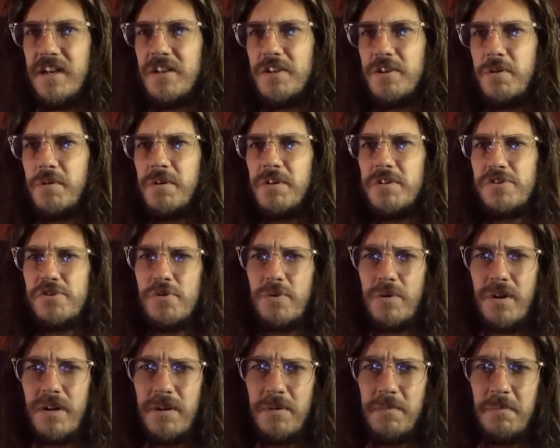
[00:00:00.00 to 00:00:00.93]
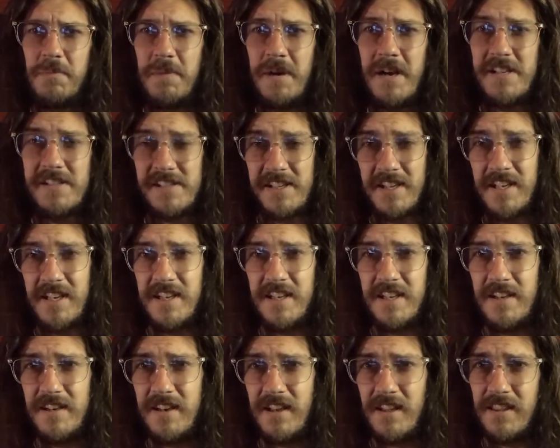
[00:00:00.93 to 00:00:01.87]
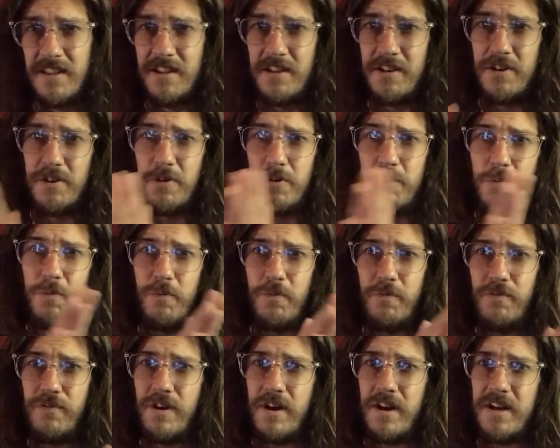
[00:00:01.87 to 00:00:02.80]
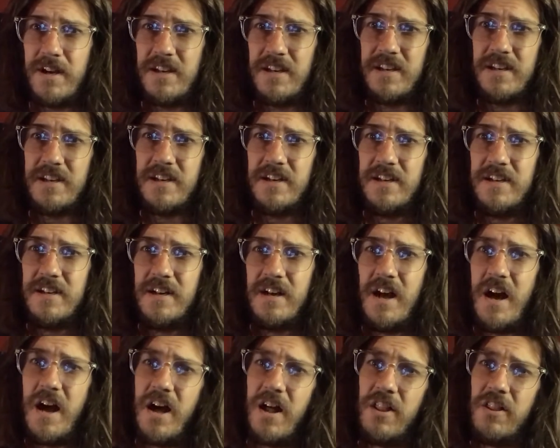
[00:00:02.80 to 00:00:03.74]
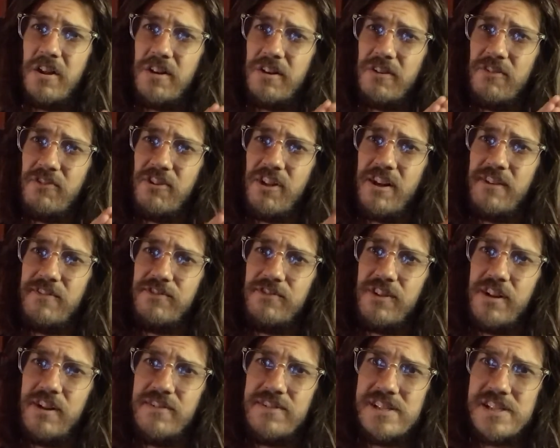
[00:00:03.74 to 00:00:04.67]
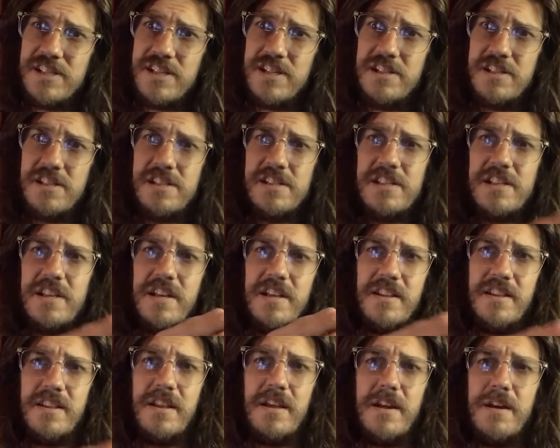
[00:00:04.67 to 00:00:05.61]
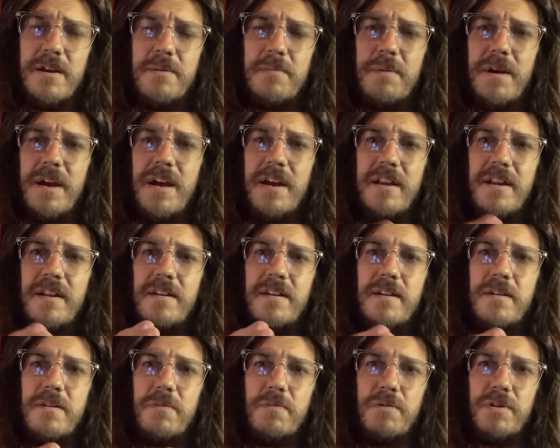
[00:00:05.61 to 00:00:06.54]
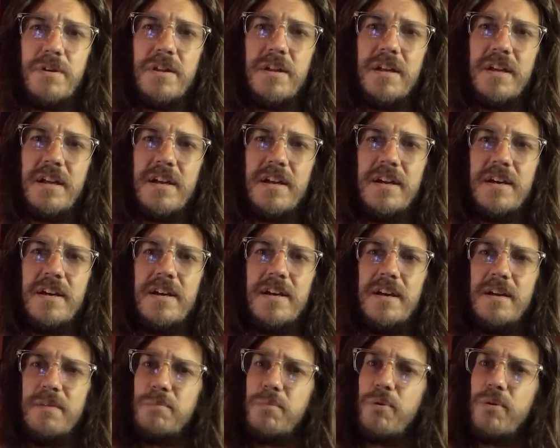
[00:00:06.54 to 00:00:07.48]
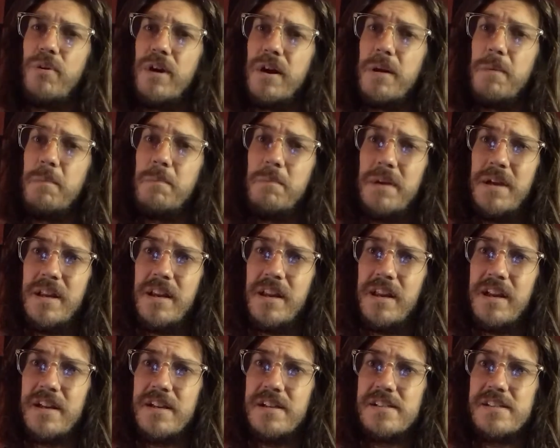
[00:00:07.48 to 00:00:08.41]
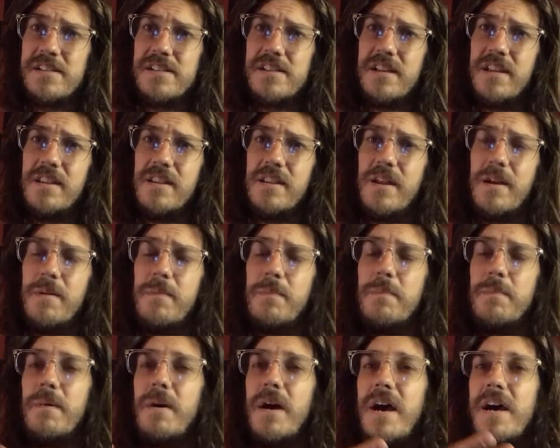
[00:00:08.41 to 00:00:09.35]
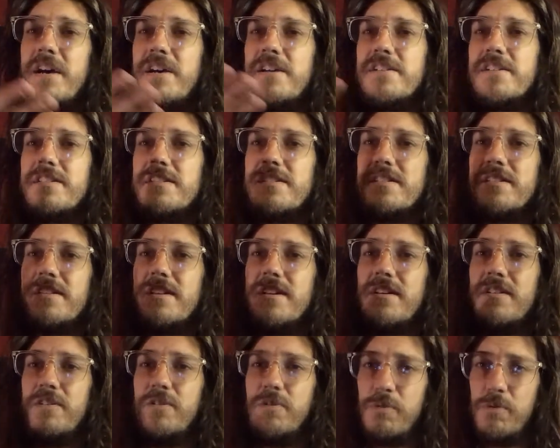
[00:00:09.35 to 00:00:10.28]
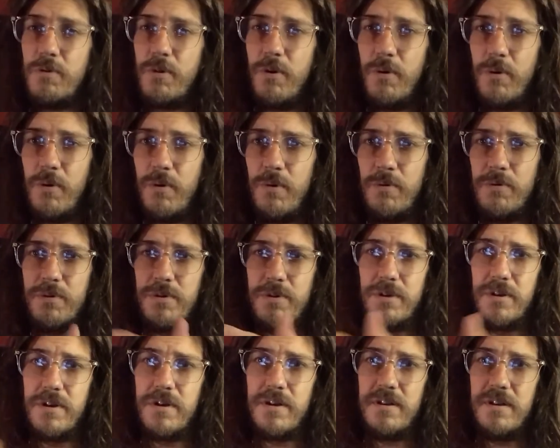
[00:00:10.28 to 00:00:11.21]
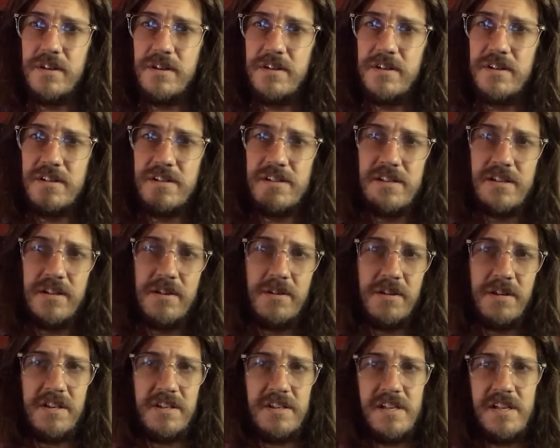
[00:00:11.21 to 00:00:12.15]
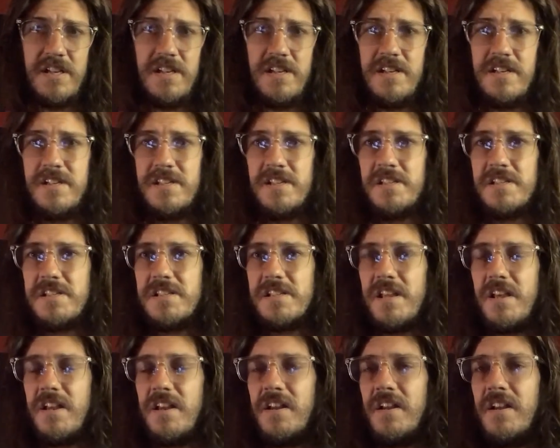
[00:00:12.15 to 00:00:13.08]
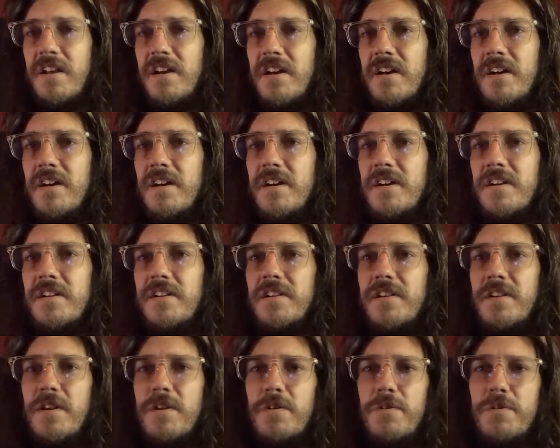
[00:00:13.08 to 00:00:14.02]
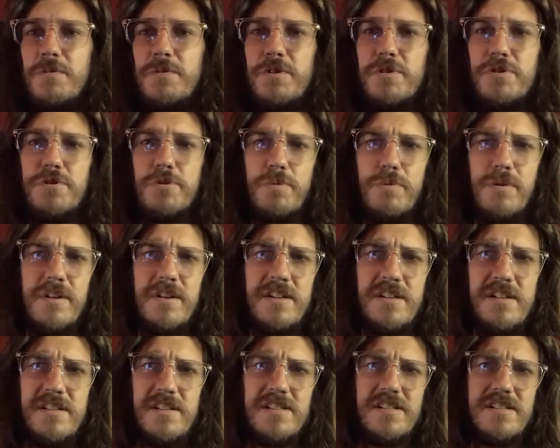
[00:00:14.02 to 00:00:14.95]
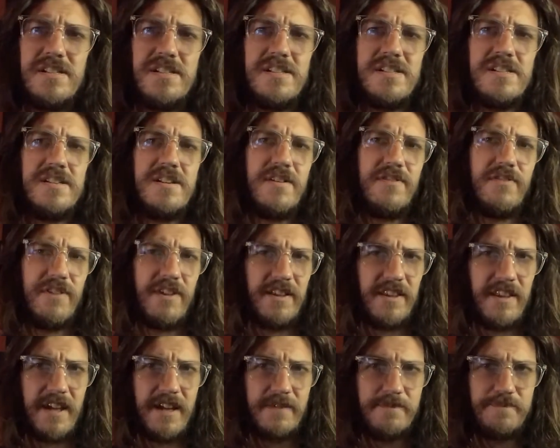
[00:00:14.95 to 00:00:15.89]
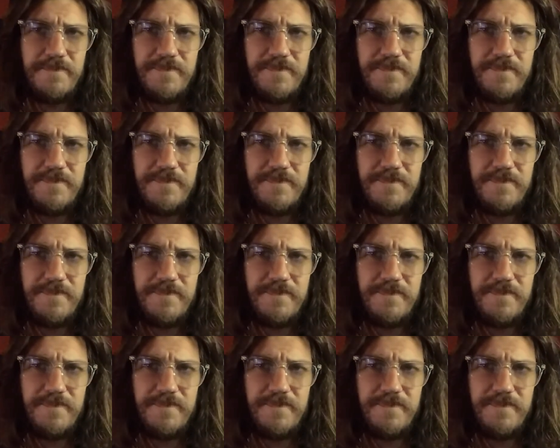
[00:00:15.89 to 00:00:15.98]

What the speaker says: you can enjoy them as a kid and then you find a lot of life lessons in them and really important meanings in them as you grow older into the teens and, you know, your 20s and stuff like that.